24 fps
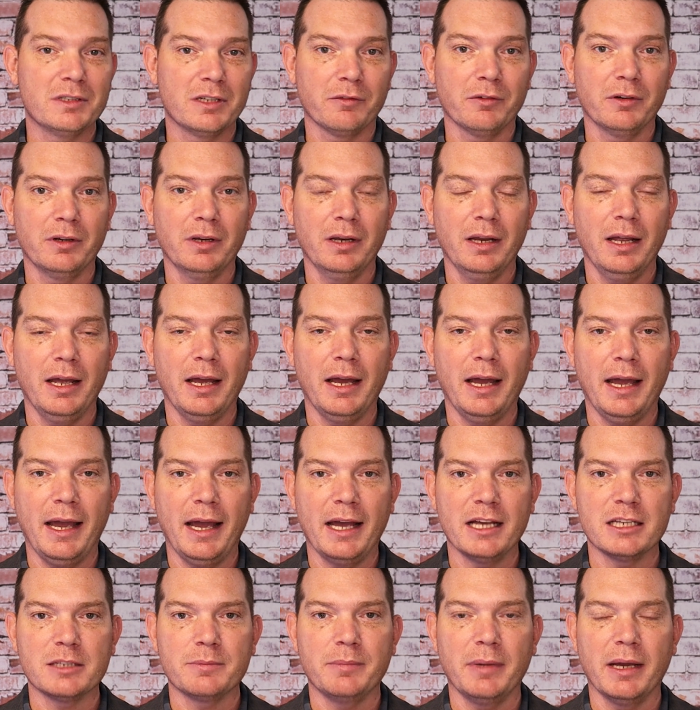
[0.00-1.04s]
different
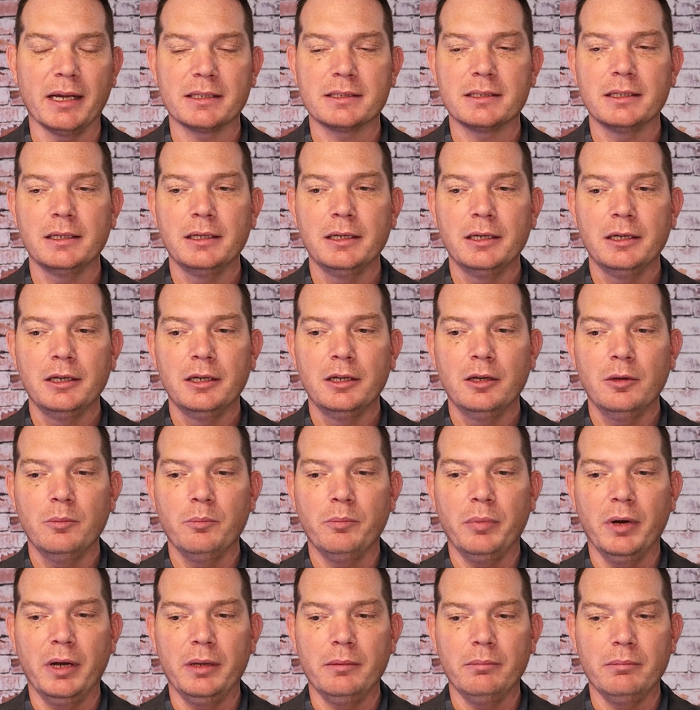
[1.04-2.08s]
aspects,
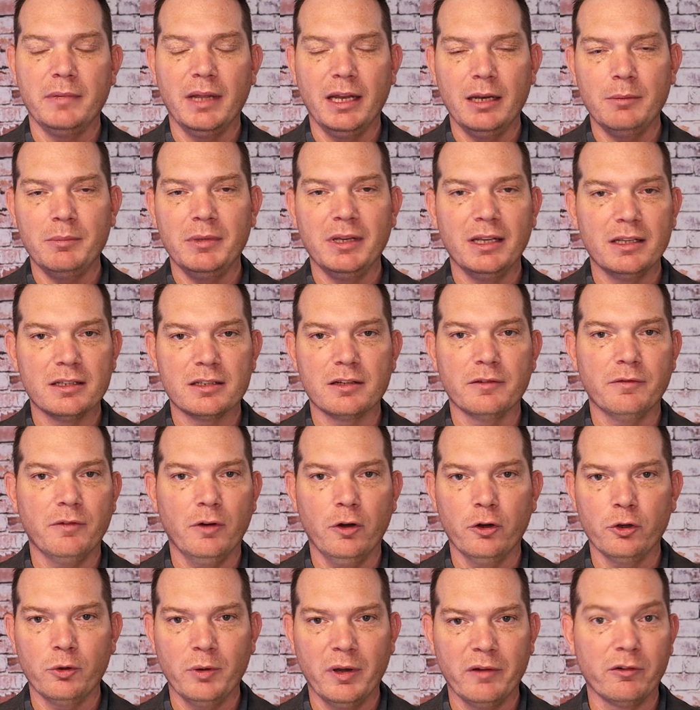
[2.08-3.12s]
but then it begins to
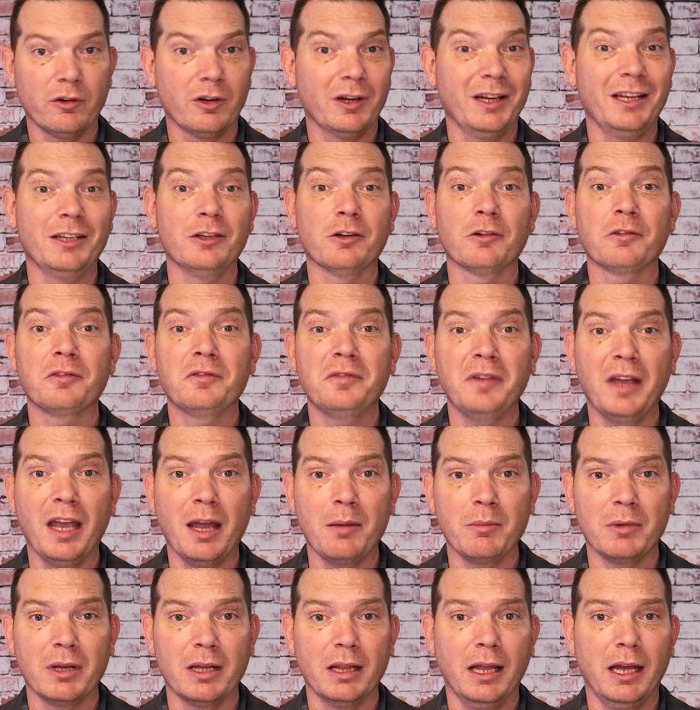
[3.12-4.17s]
follow you ever in your
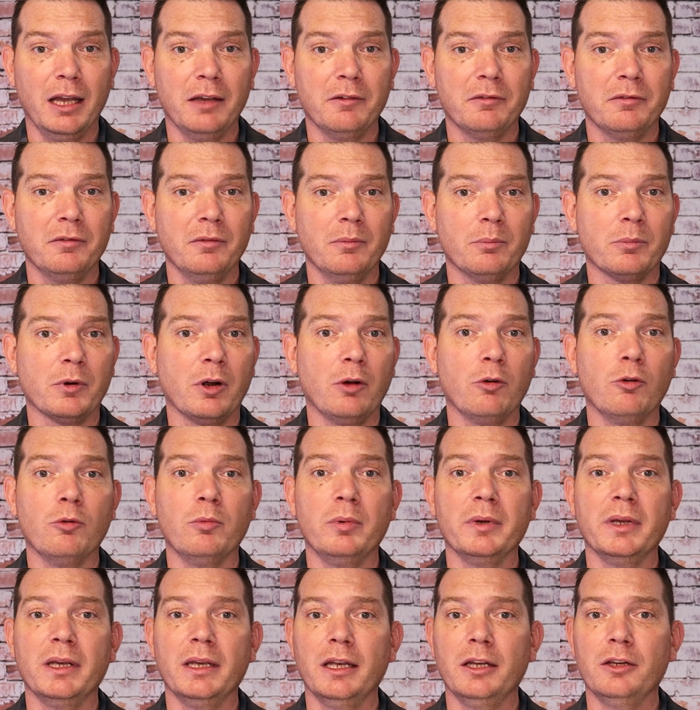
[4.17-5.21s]
family life,
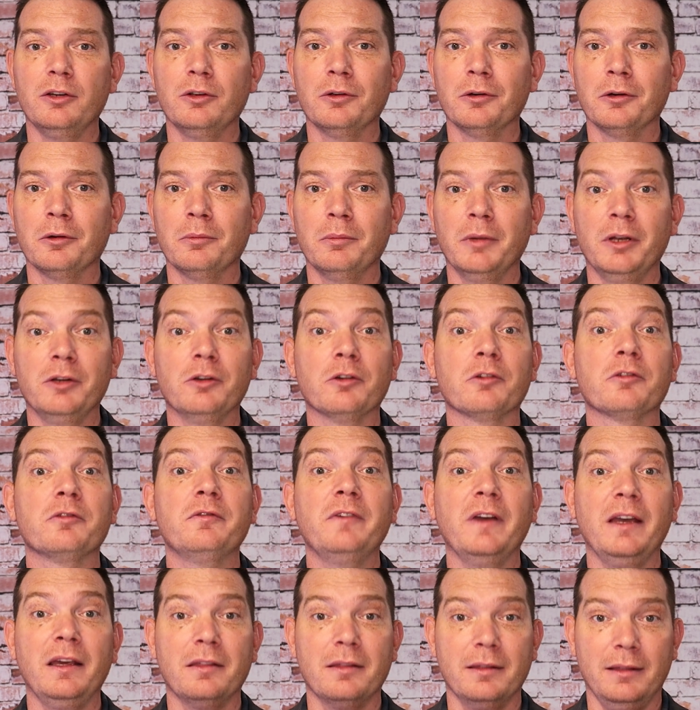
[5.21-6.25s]
probably in your
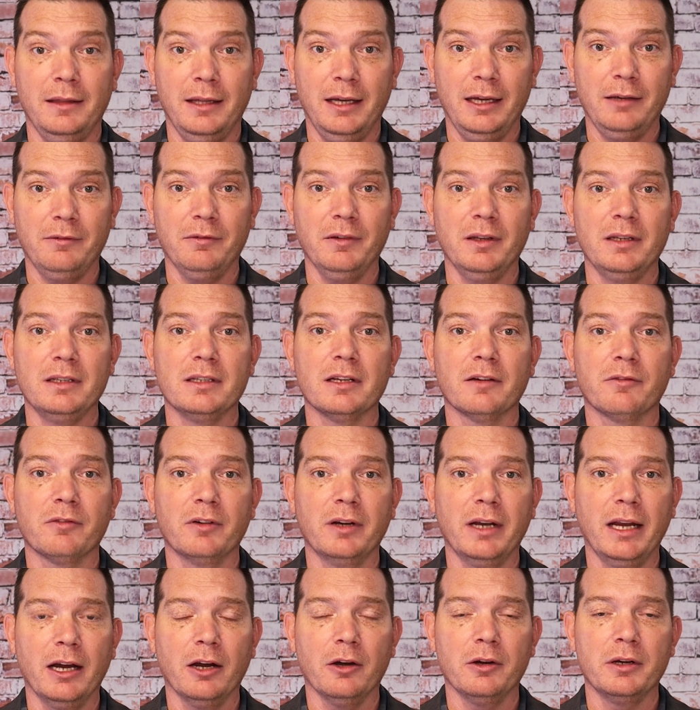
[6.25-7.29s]
faith life, in
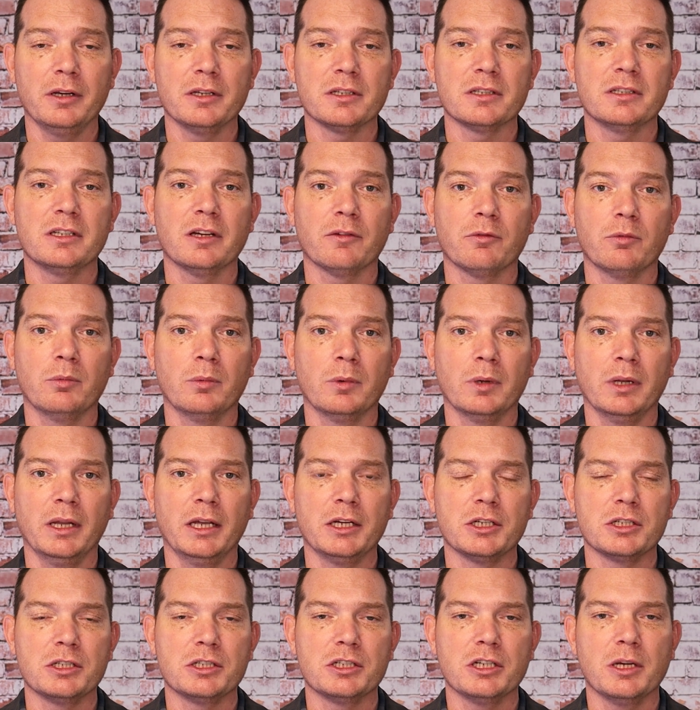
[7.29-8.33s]
different areas, different
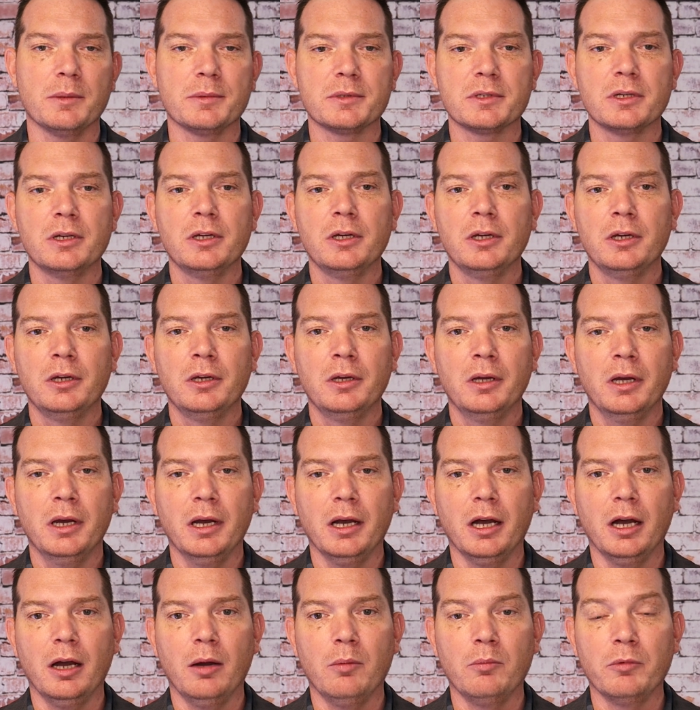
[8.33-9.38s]
relationships
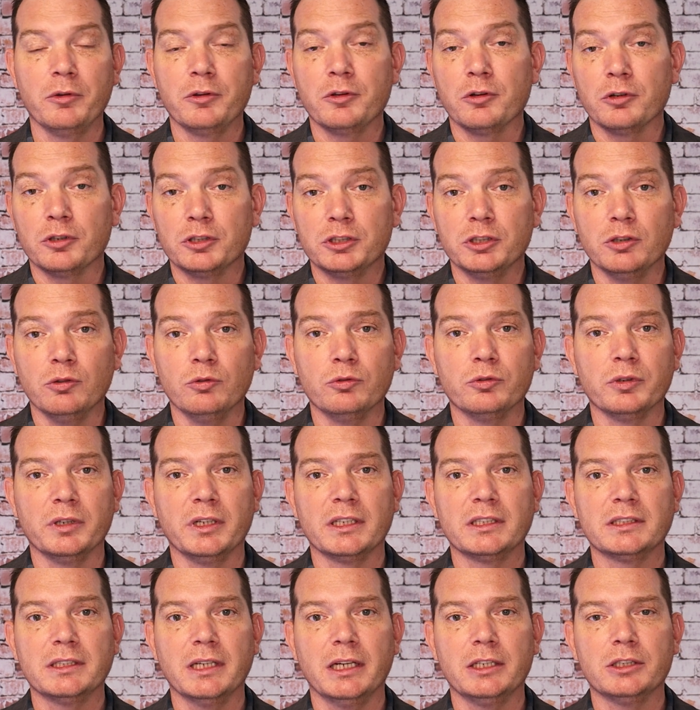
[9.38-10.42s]
with your children,
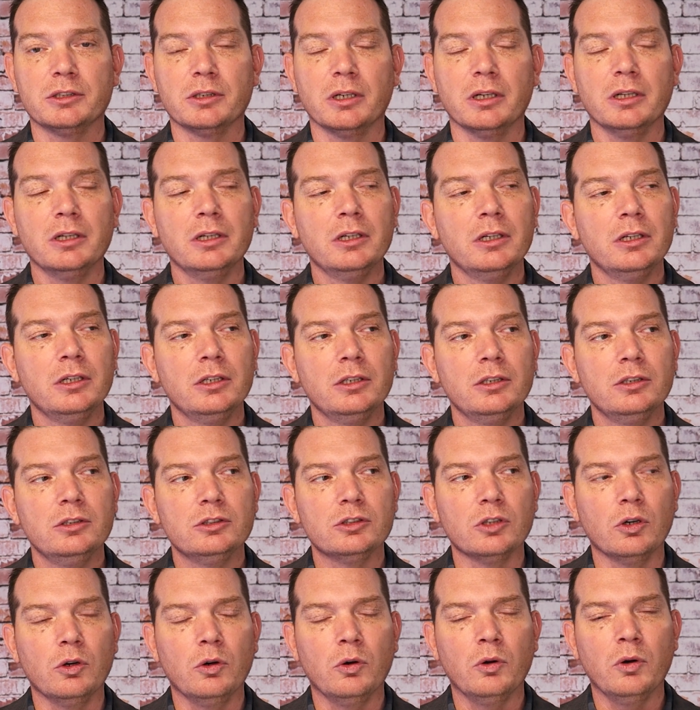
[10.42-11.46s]
etc.
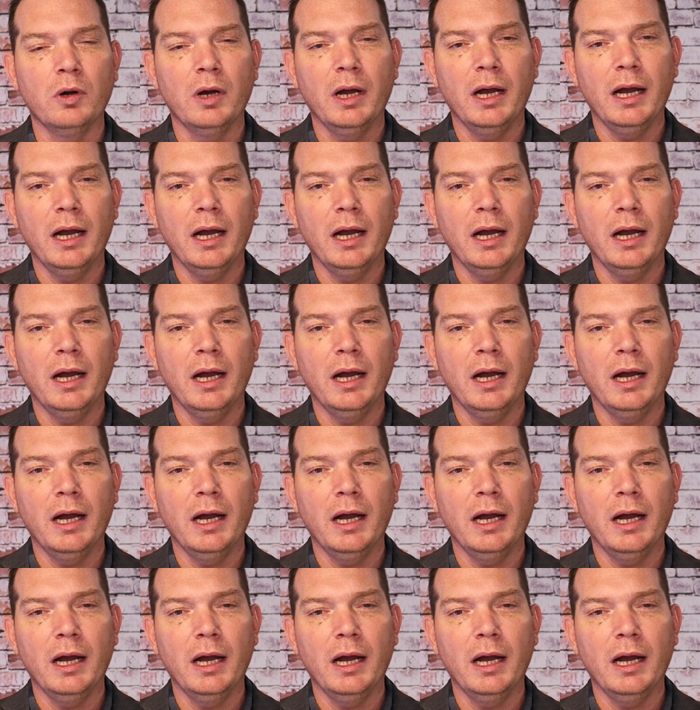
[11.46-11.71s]
So